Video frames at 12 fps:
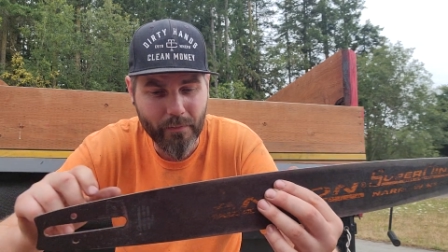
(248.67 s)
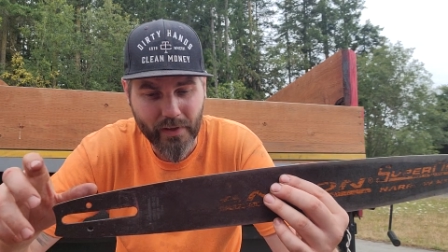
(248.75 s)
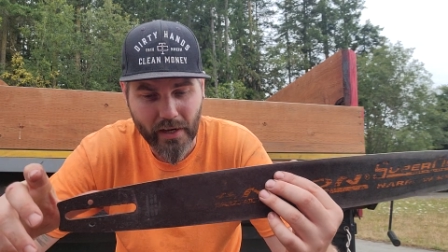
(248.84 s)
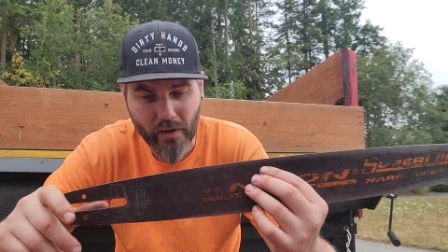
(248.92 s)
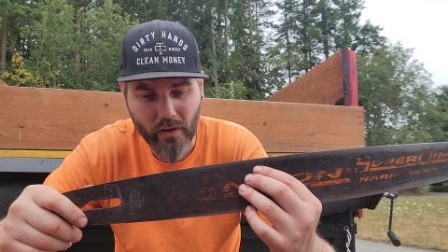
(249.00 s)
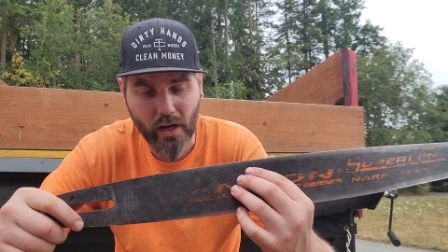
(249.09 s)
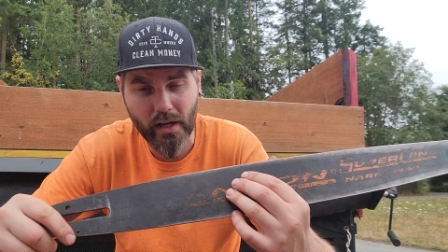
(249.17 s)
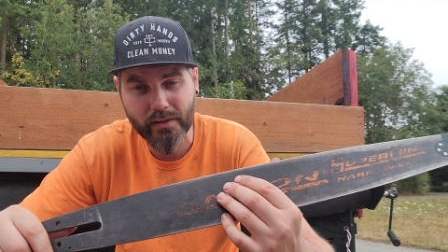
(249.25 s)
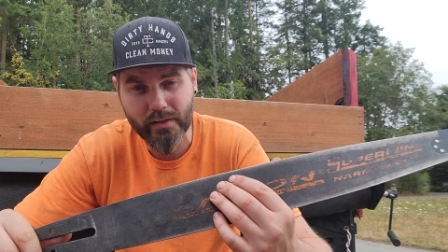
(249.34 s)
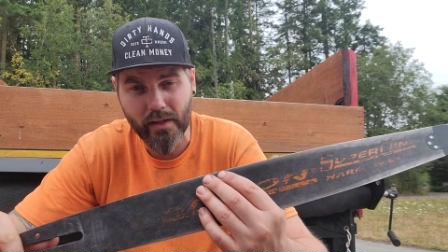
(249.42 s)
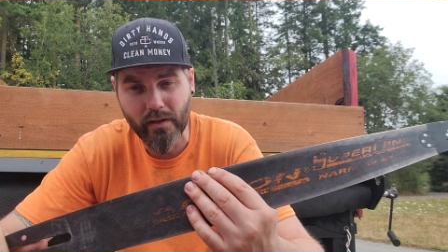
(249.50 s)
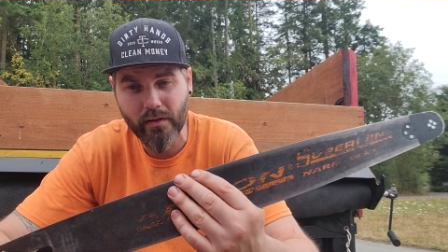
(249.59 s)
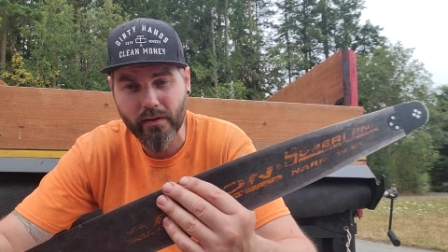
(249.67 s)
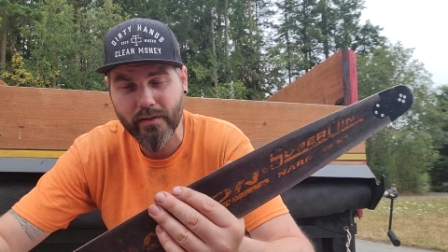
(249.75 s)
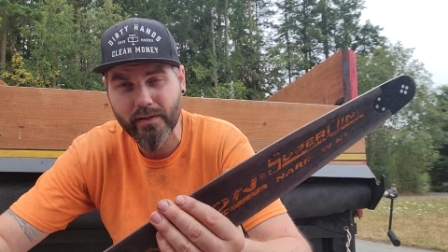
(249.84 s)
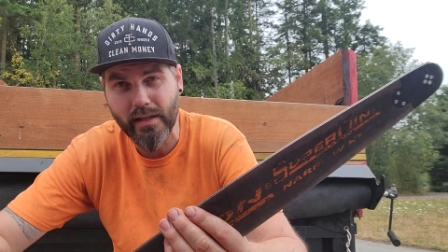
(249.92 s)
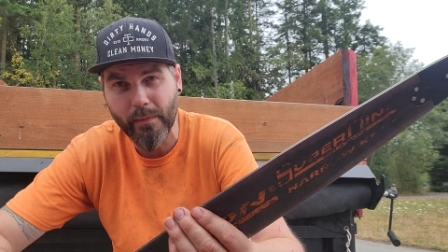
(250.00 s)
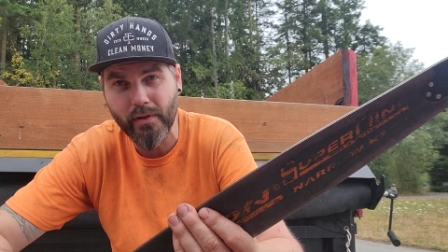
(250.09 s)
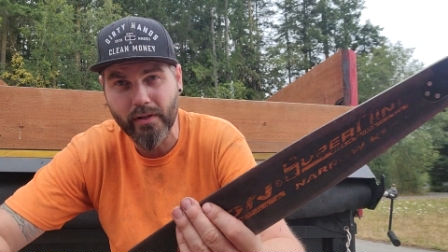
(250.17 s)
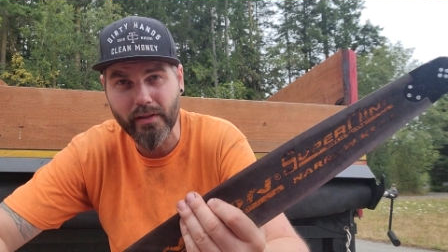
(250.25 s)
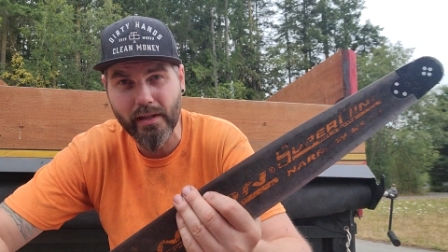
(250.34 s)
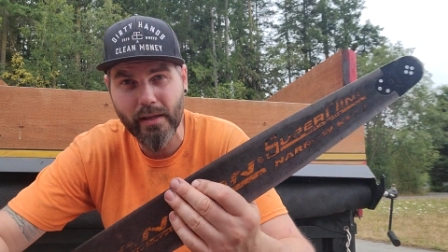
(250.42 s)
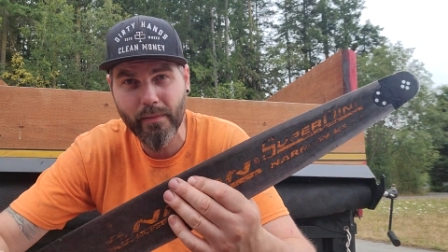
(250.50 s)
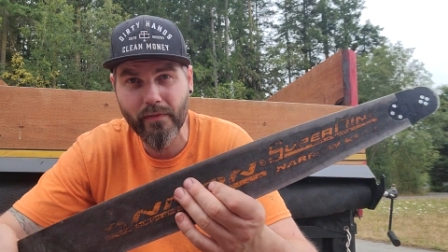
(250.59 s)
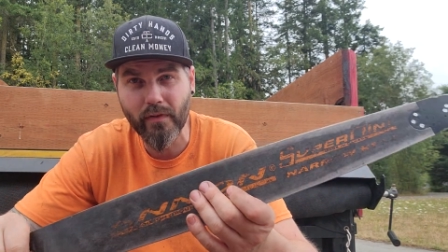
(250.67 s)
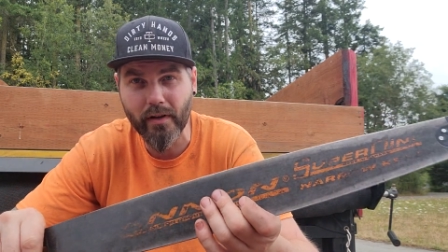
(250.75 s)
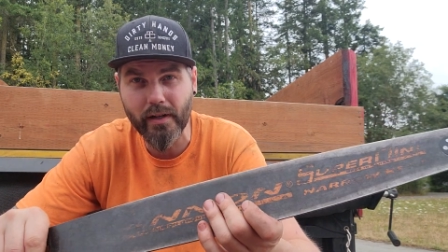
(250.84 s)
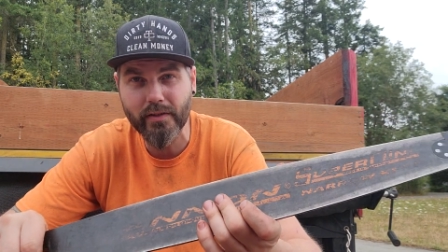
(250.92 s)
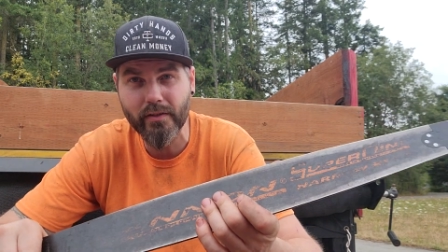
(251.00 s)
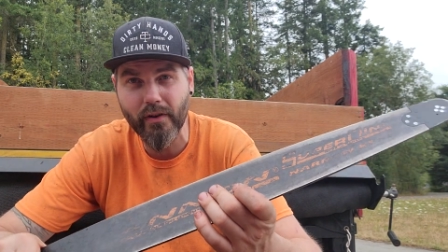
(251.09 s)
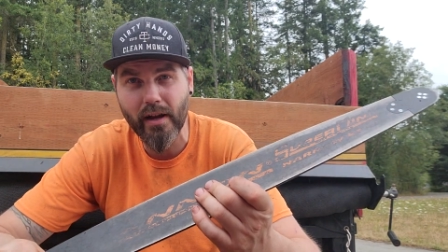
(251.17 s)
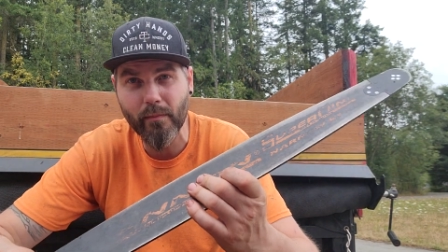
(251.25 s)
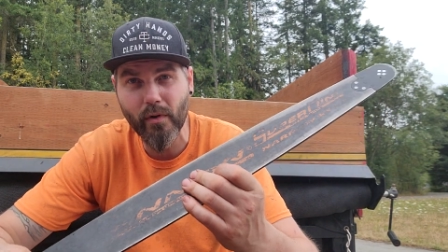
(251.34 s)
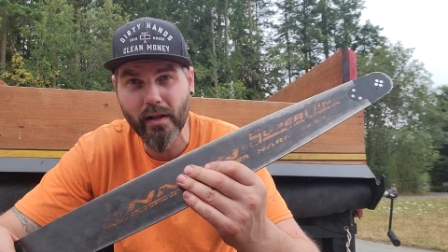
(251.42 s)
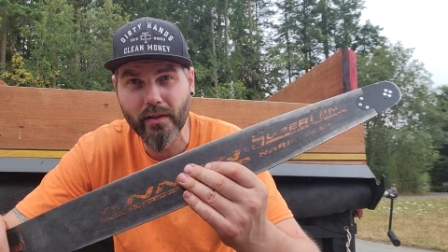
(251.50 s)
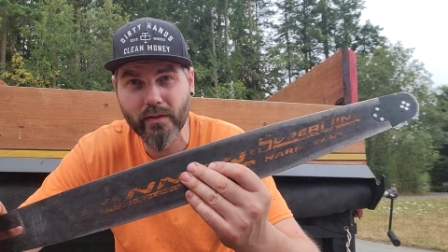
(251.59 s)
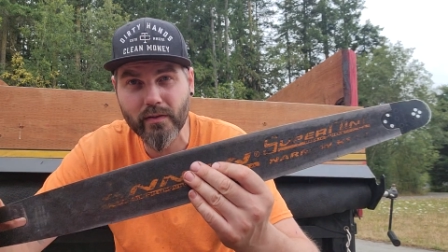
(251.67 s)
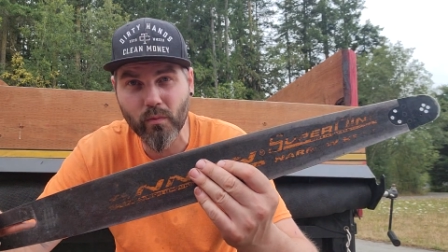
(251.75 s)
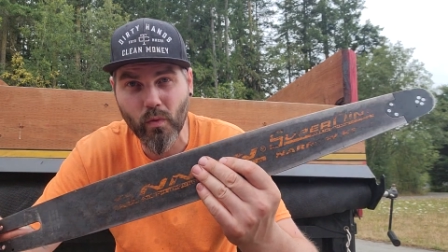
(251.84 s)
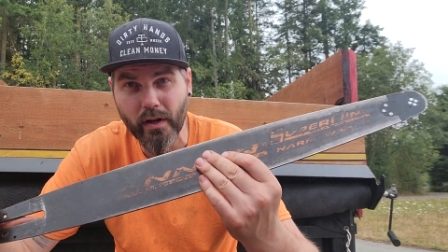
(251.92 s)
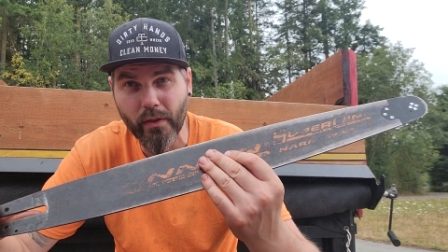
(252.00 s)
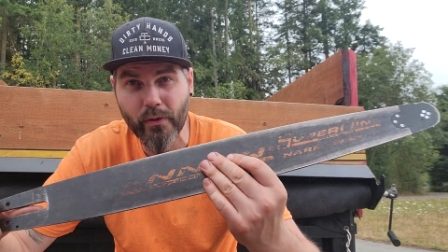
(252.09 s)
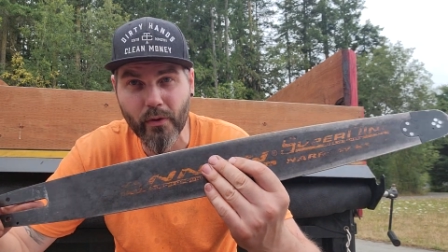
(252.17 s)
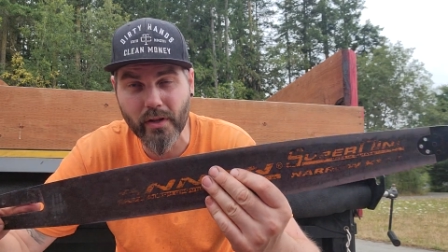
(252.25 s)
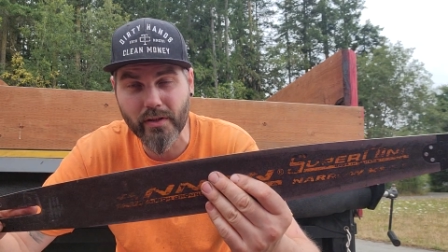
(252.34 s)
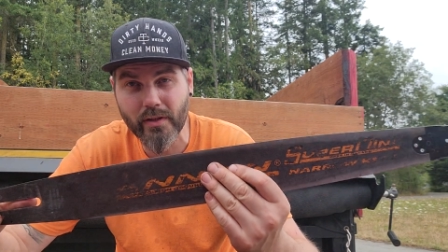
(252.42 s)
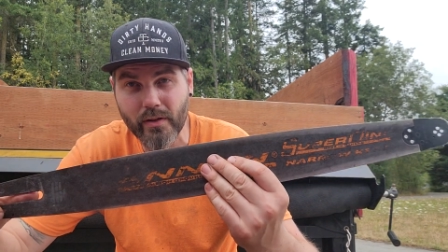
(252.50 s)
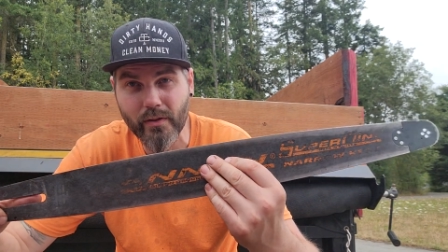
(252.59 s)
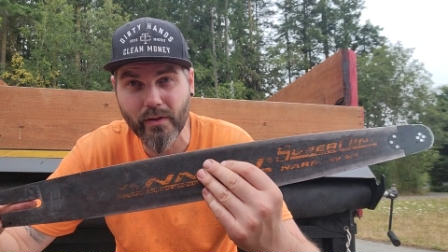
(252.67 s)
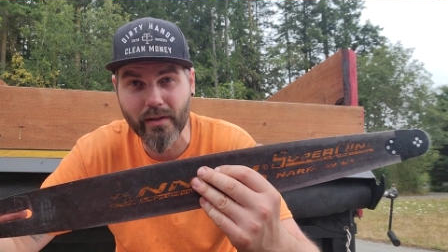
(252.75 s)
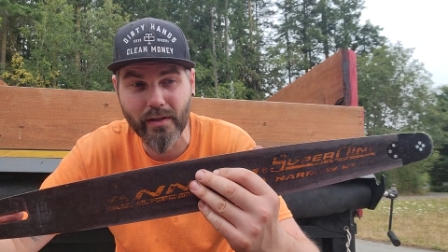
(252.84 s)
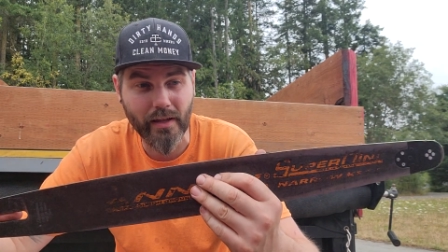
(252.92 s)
Garrett Austin, Stepping to the Deep for on Instagram, runs one in 32.